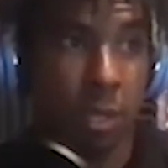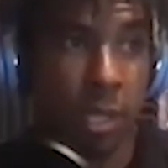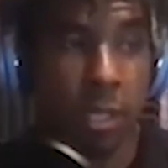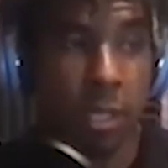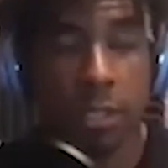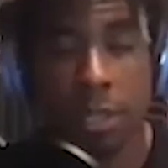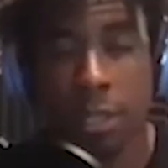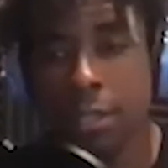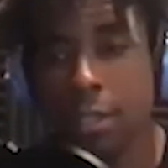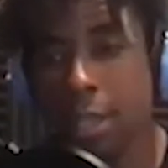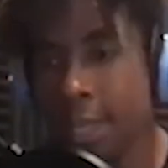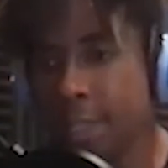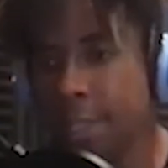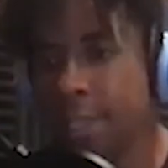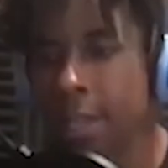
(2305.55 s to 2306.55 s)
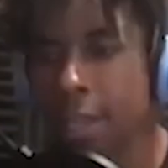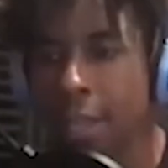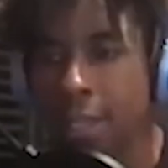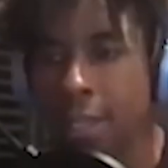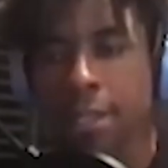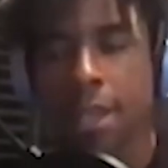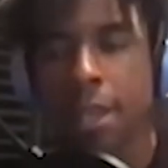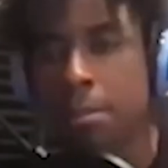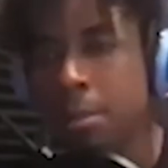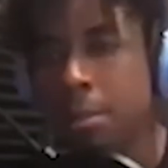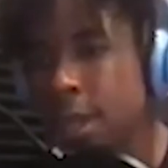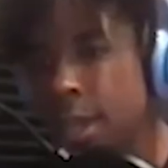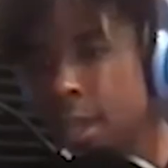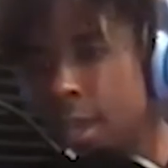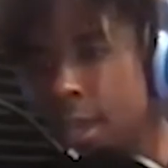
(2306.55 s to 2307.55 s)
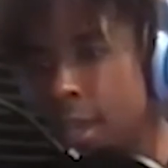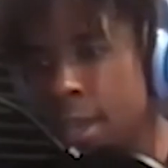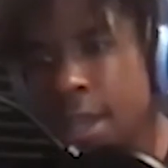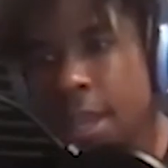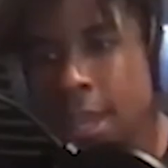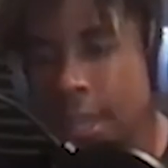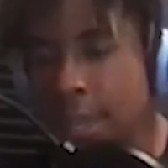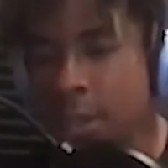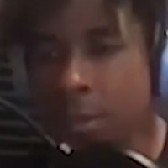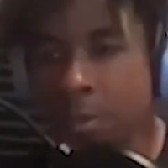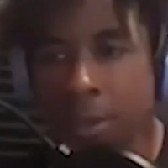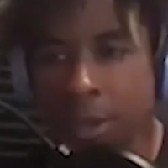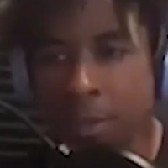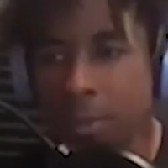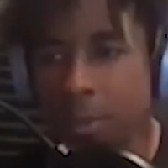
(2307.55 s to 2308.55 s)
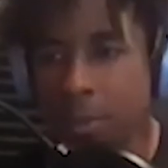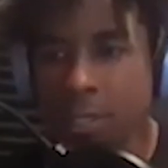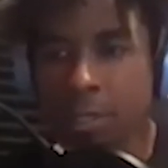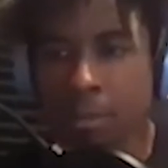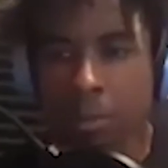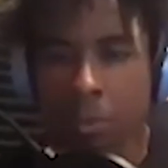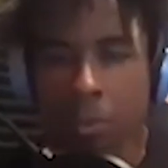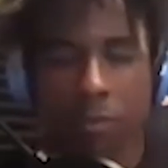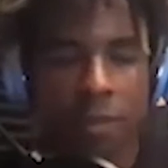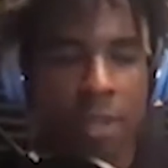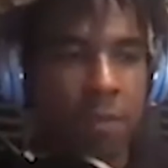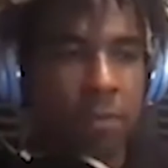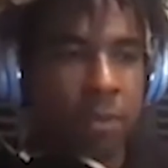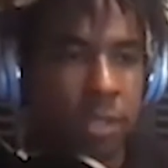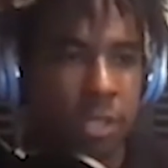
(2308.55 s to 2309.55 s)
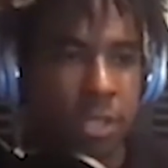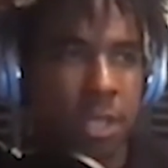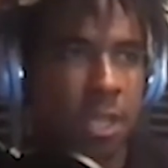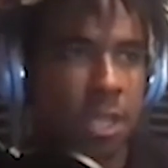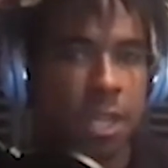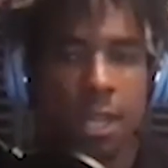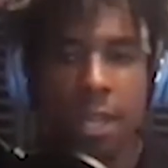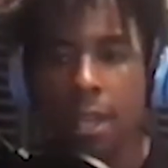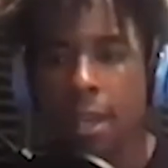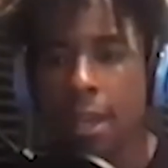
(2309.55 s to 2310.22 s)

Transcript: Like I said, it's night to night. It's NBA in a bubble. It's something we've never seen.